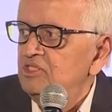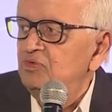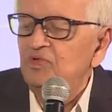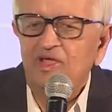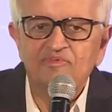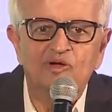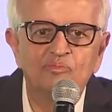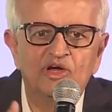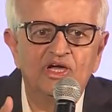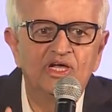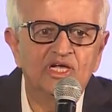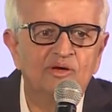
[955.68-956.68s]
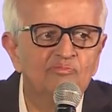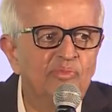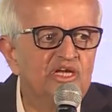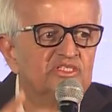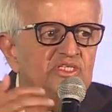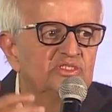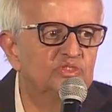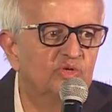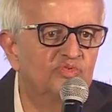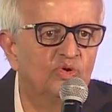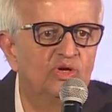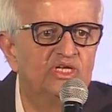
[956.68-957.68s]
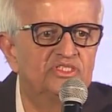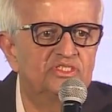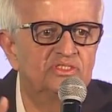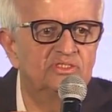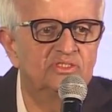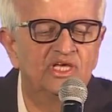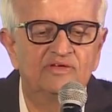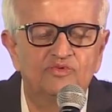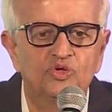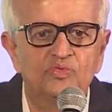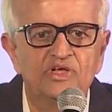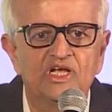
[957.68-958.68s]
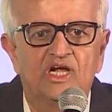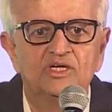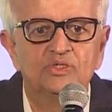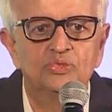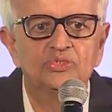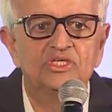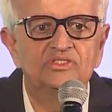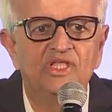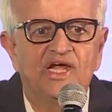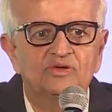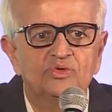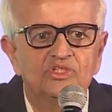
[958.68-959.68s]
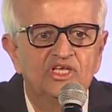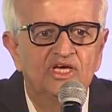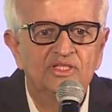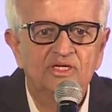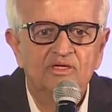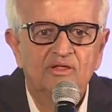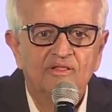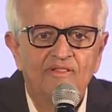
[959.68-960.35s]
that we have comp compulsions of coalitions, therefore we can't do this, that or the other